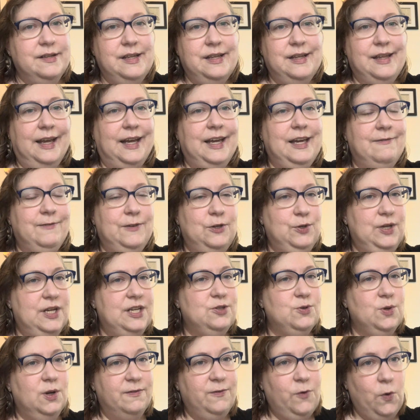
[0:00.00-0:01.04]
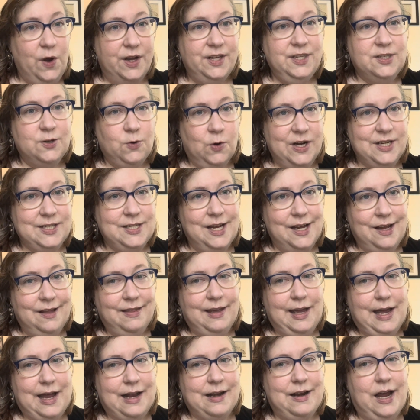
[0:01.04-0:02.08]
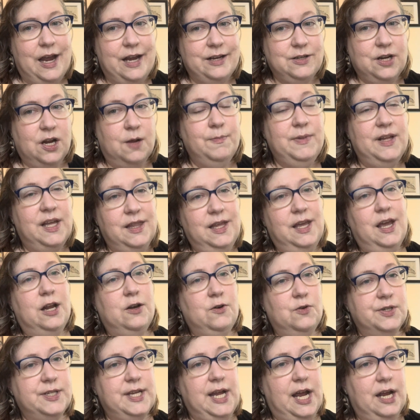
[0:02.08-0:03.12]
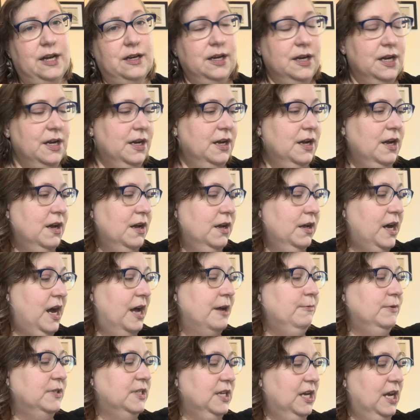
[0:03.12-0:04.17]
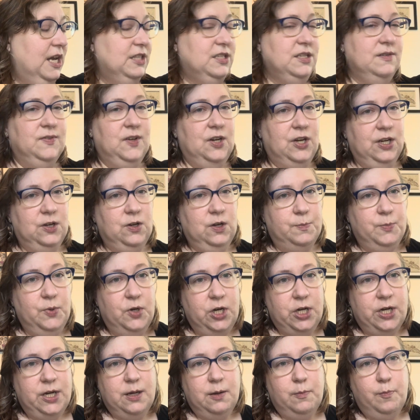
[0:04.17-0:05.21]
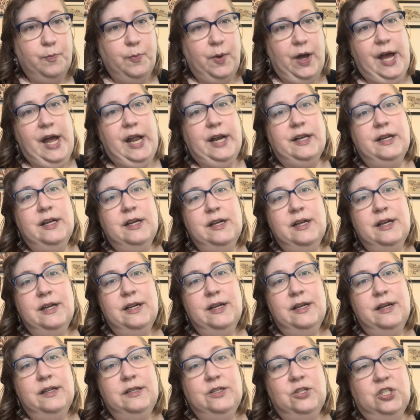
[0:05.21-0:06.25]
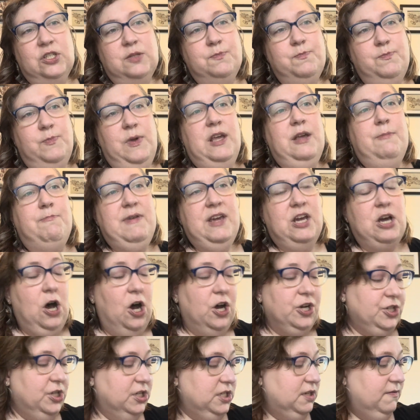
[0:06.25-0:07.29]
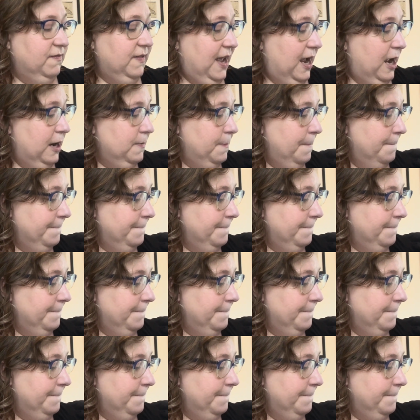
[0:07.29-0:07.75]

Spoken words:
Like, if you need to avoid stories like that, I completely understand. I would say it's a very good book, but just be cautious of that.